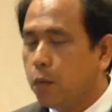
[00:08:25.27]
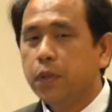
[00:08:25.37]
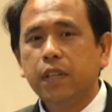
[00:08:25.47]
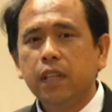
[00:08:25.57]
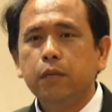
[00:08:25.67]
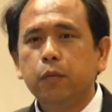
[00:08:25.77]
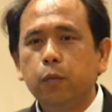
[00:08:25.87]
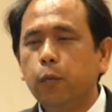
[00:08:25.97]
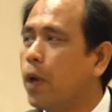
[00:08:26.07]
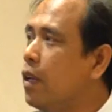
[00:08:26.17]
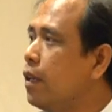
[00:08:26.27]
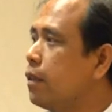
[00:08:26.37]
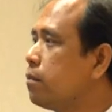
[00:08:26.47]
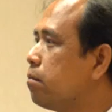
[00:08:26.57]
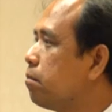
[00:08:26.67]
We get a
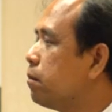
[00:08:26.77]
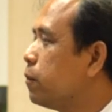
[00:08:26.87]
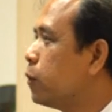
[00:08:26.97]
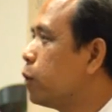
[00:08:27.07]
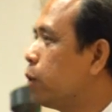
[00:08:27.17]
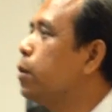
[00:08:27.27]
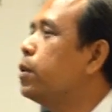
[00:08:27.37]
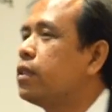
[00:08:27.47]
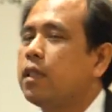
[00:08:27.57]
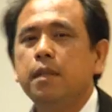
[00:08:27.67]
very good